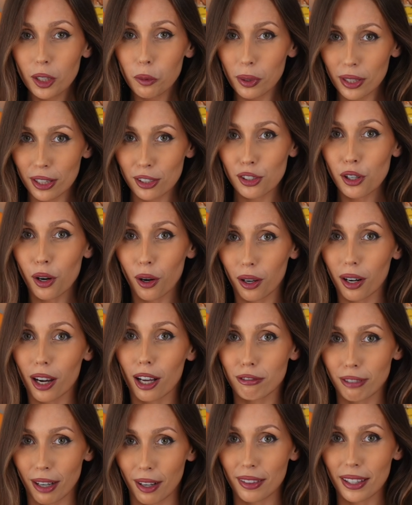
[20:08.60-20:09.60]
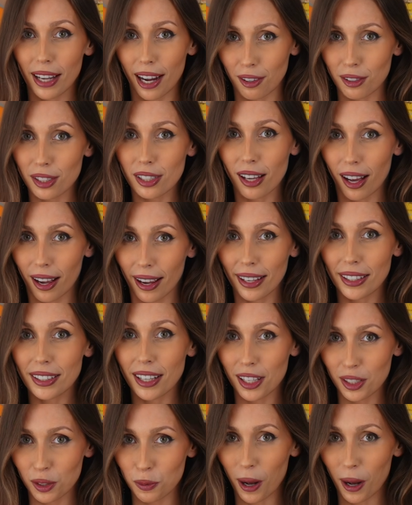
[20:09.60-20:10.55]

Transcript: With the chocolate around the outside as